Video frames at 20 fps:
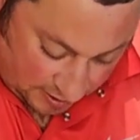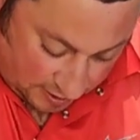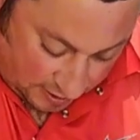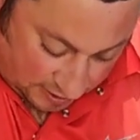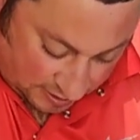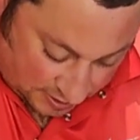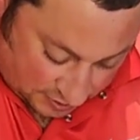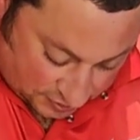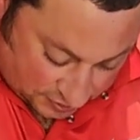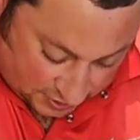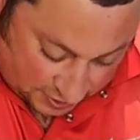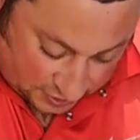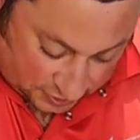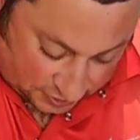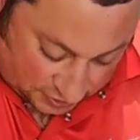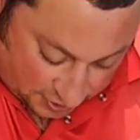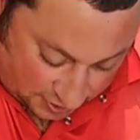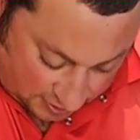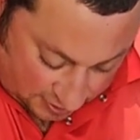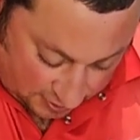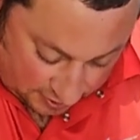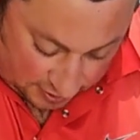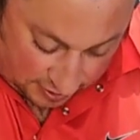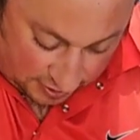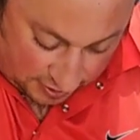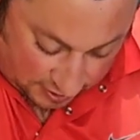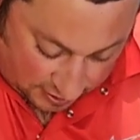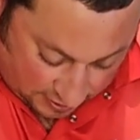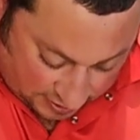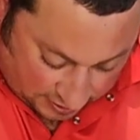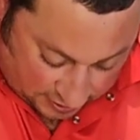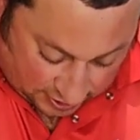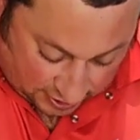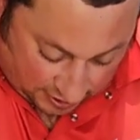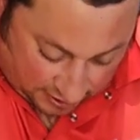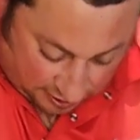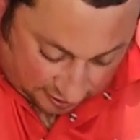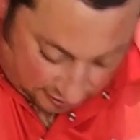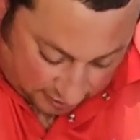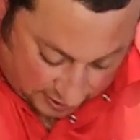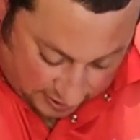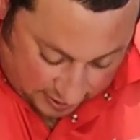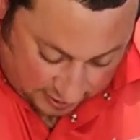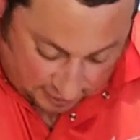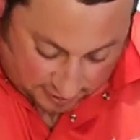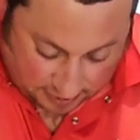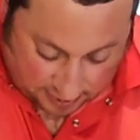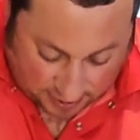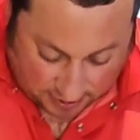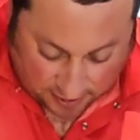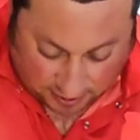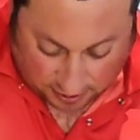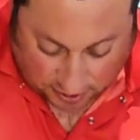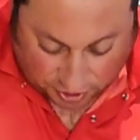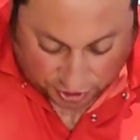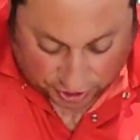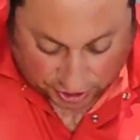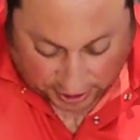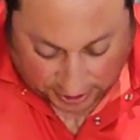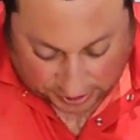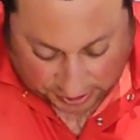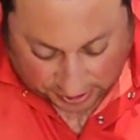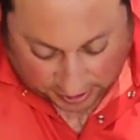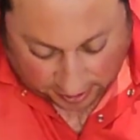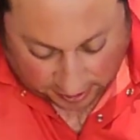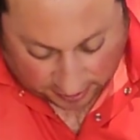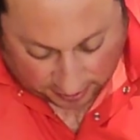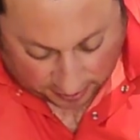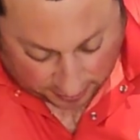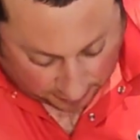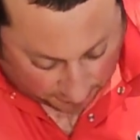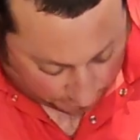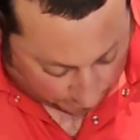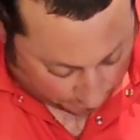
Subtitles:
This is entirely just the